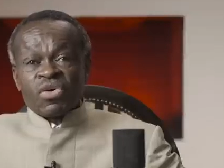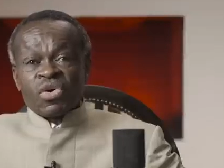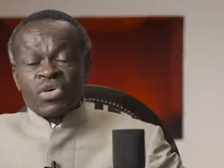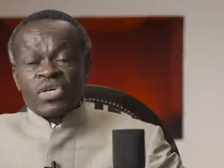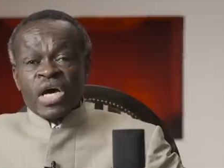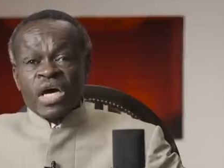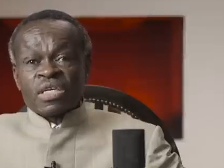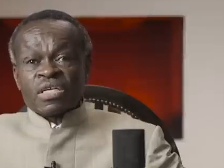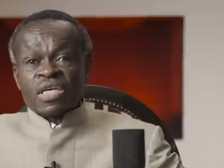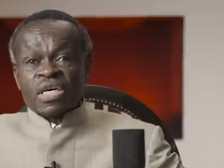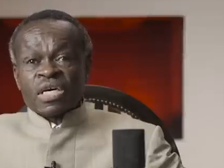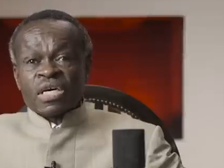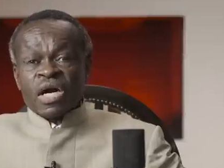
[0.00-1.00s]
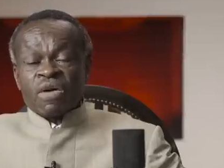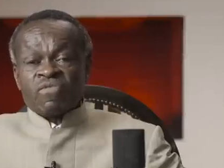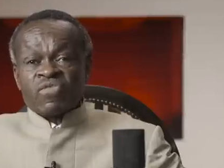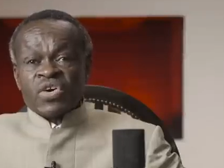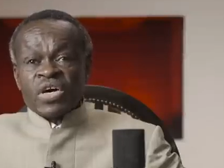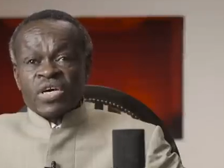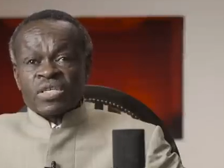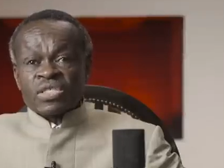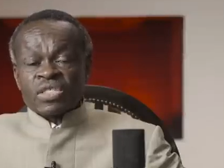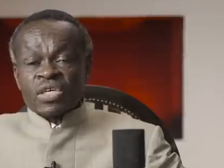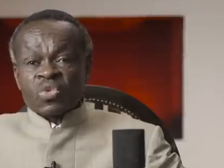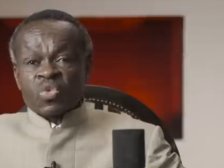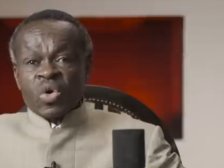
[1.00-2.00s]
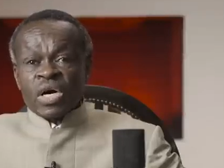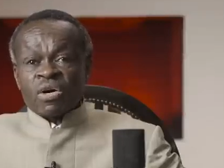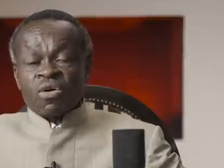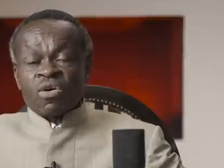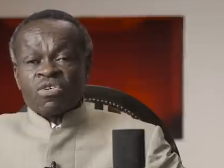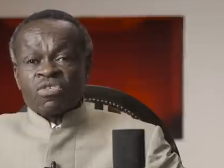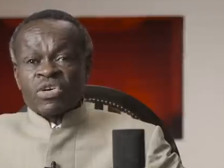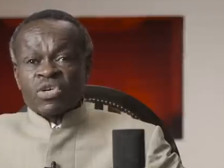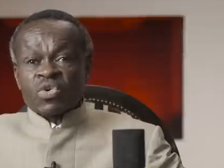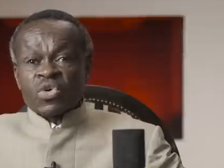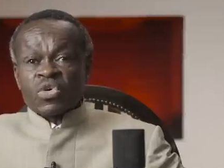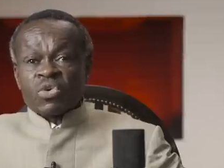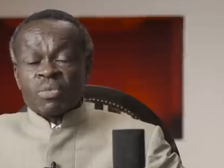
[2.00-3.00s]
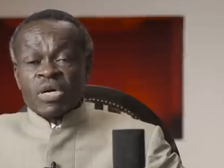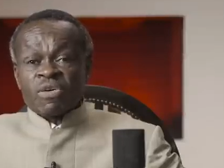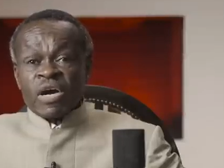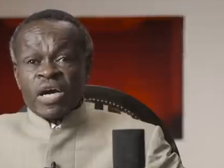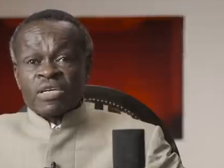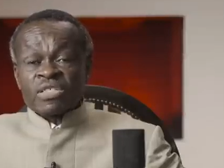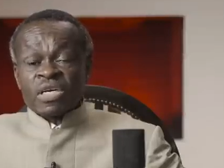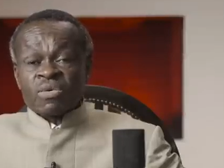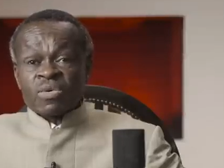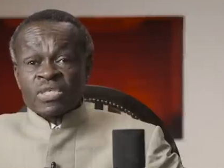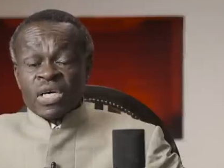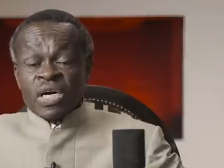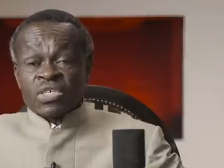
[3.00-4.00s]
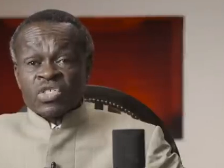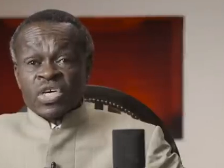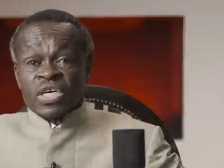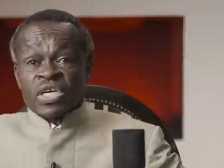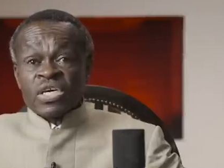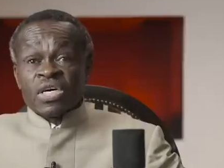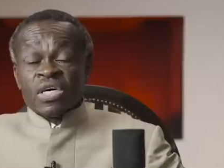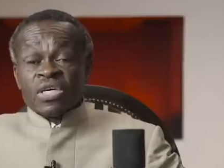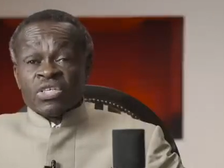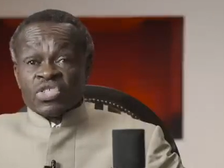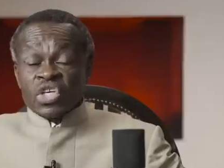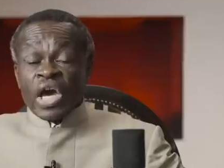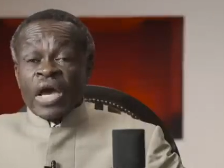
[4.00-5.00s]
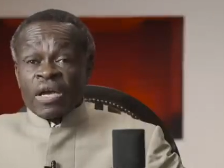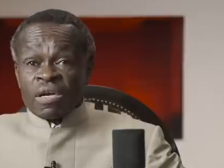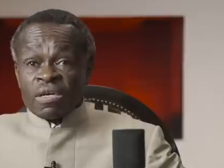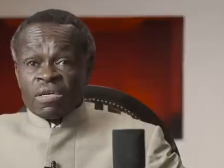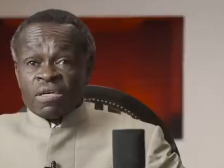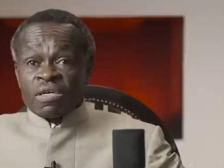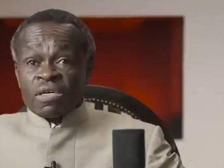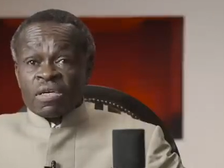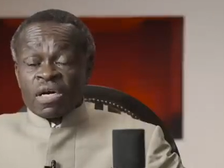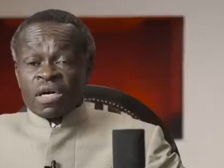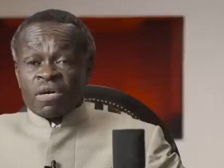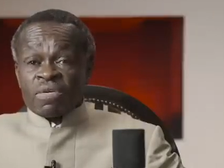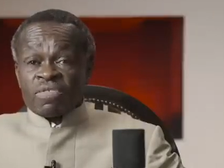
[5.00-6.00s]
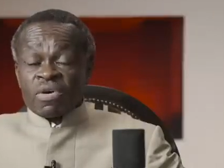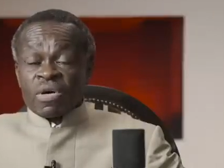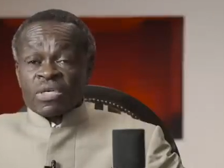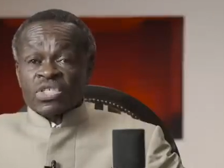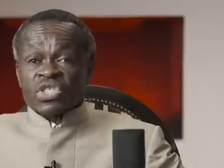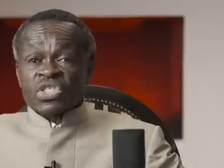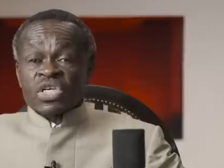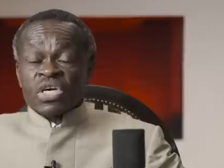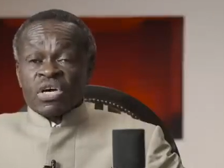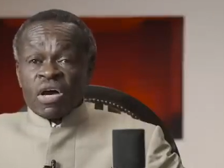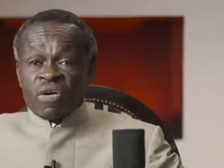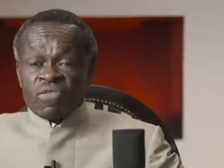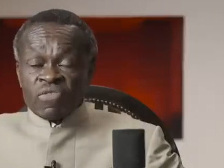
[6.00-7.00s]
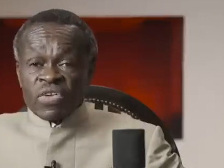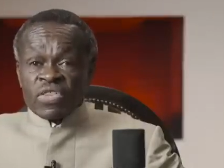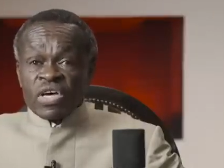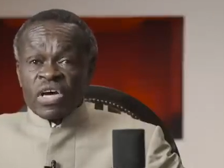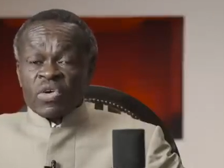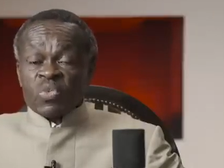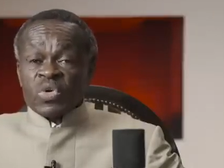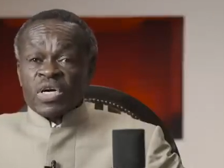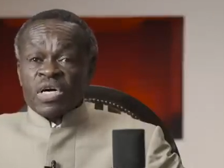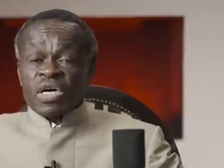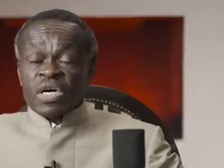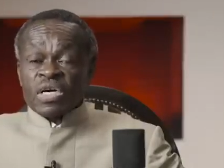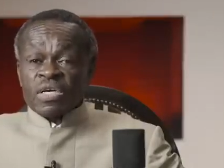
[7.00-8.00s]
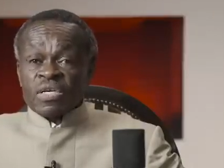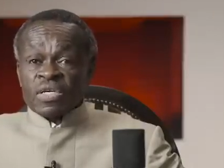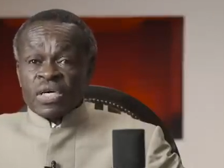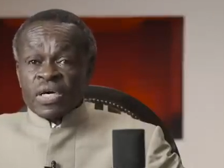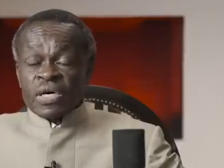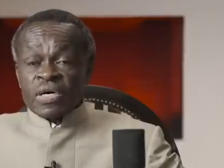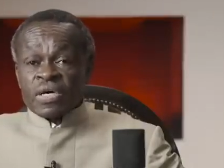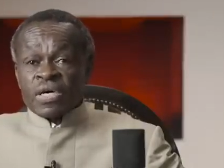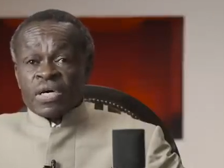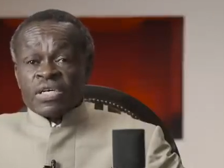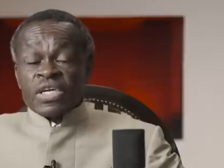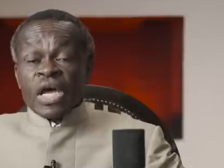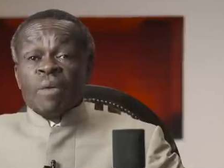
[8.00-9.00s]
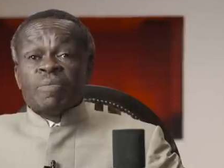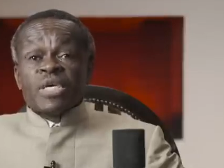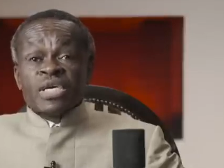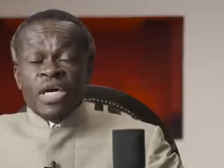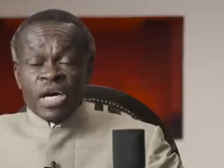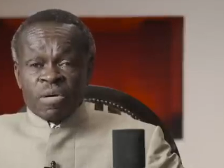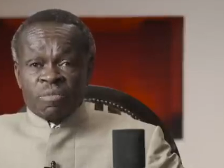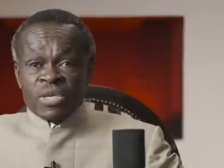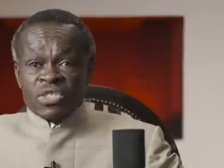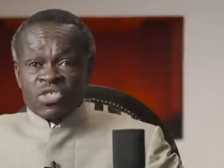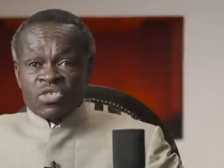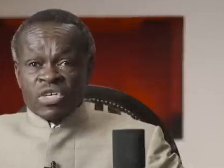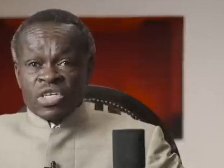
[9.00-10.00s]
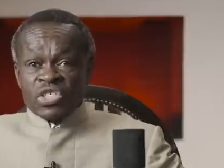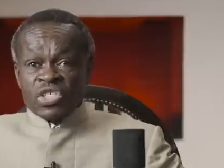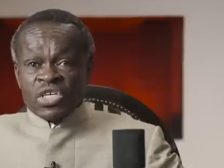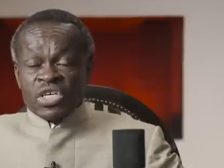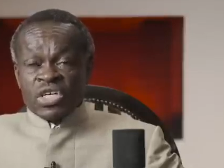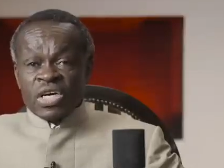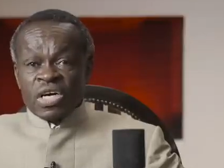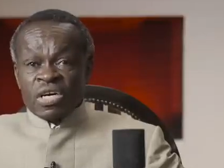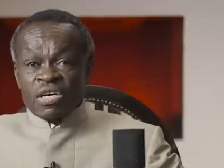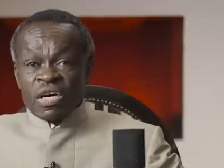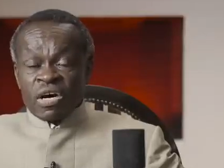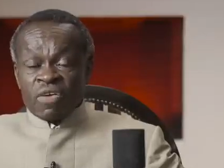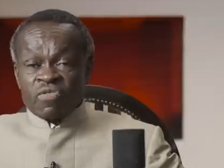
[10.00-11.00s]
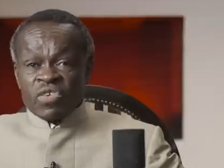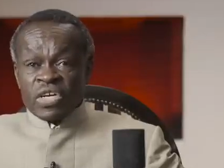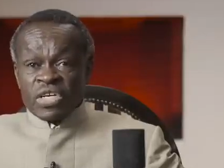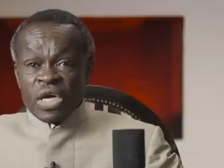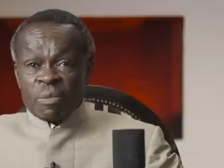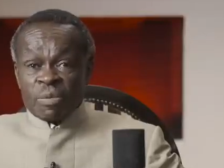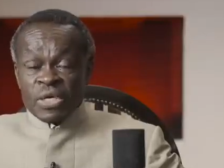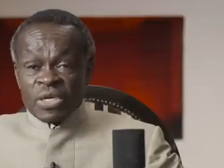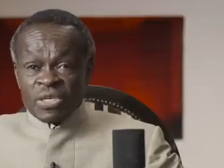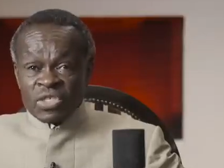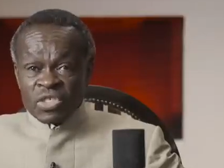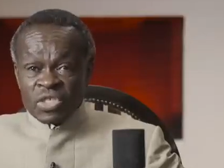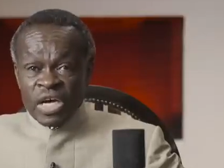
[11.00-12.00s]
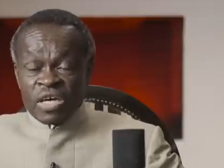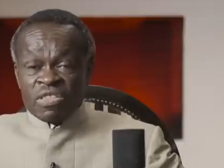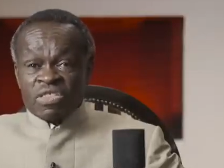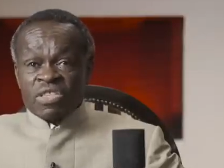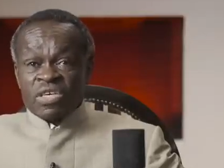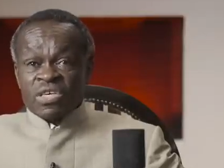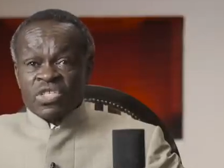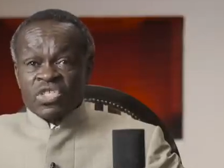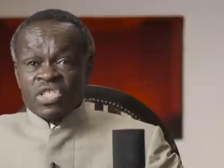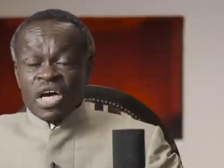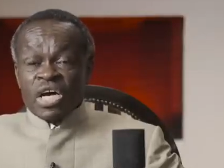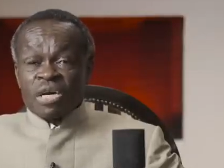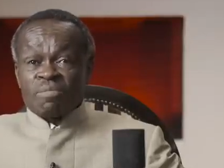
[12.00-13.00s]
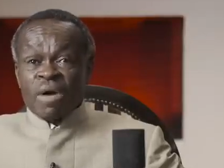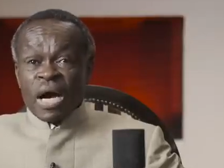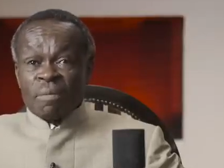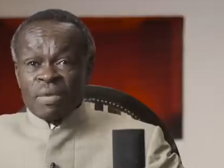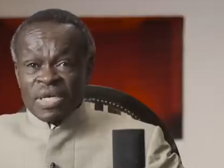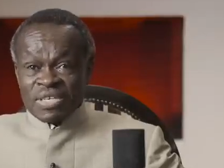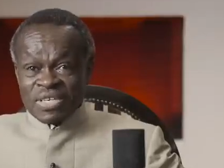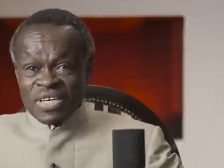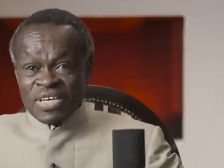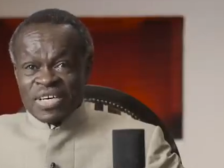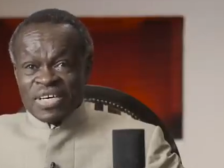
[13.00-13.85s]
conducting affairs that were contrary to human rights and was actually jailed. And of course, after that, we had Déby administration, and after Déby's death, his son Mahamat